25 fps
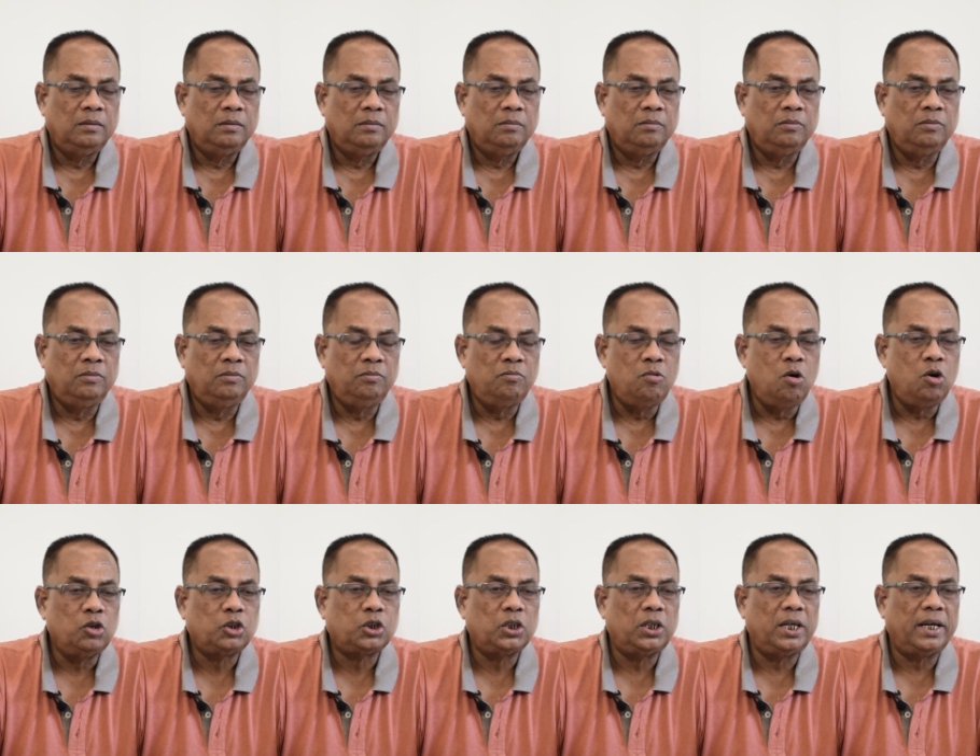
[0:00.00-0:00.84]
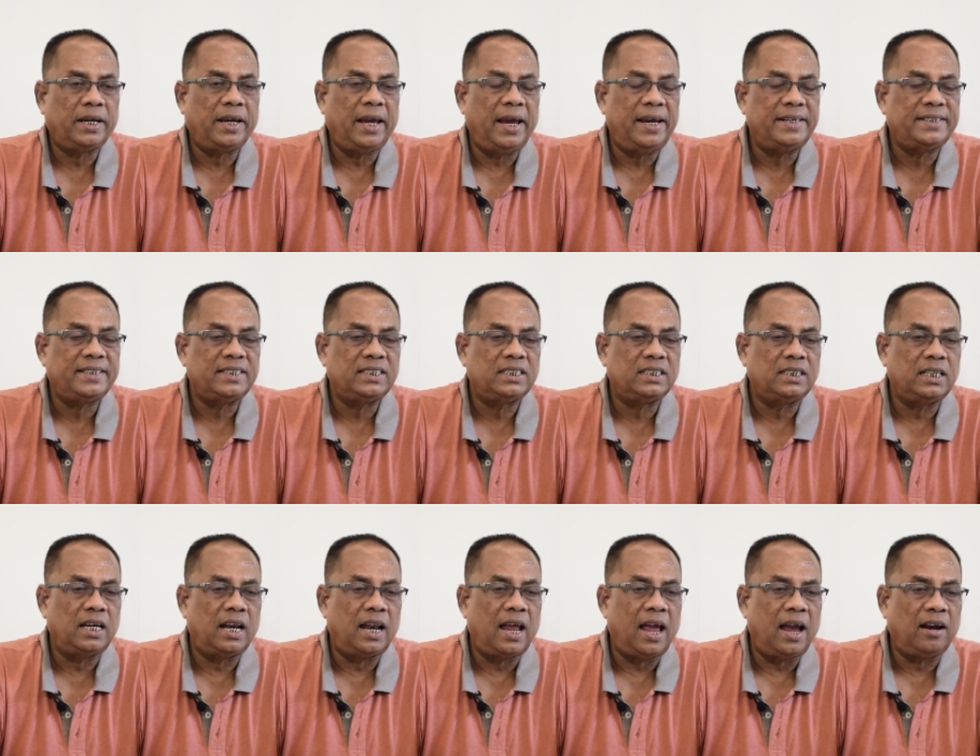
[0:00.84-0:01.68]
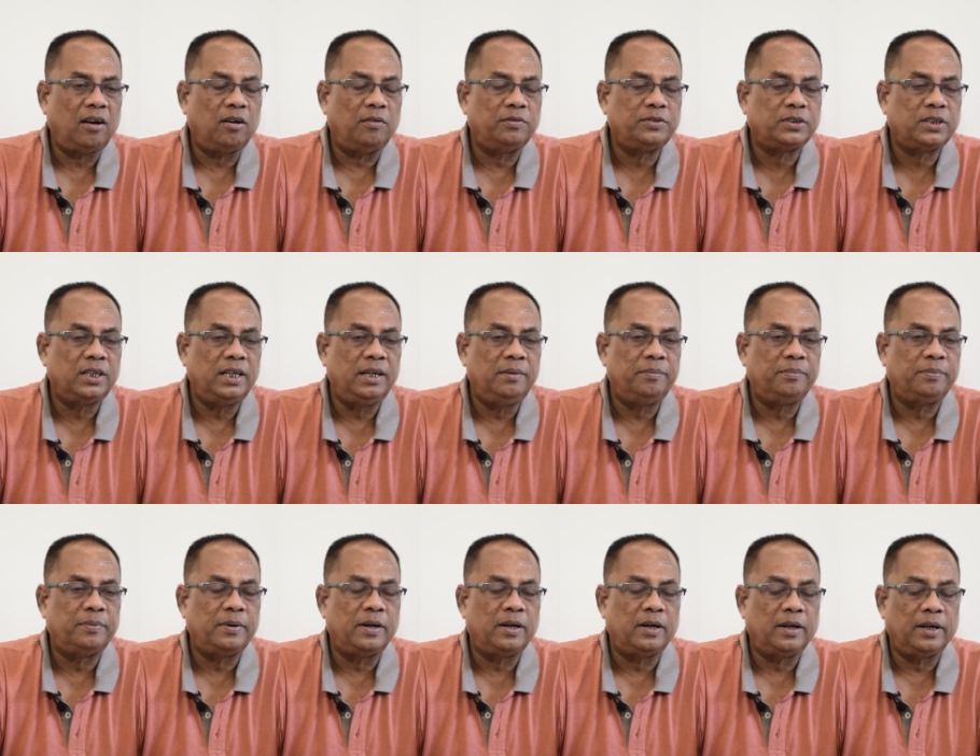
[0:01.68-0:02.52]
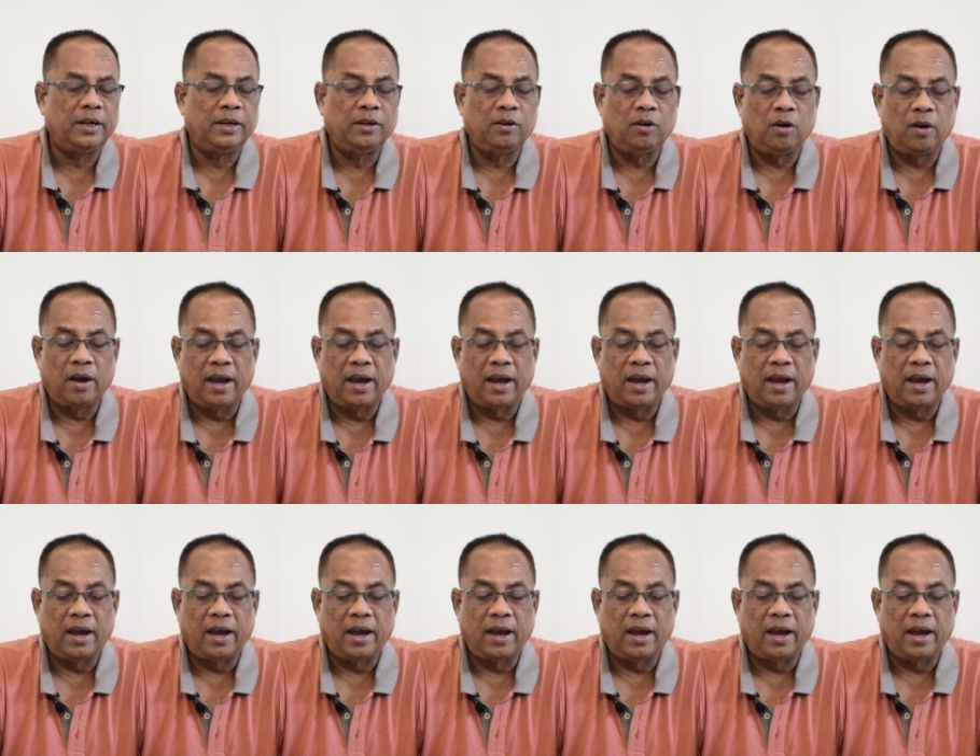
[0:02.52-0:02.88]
Most of the cases in the lack of sleep, uh, you know,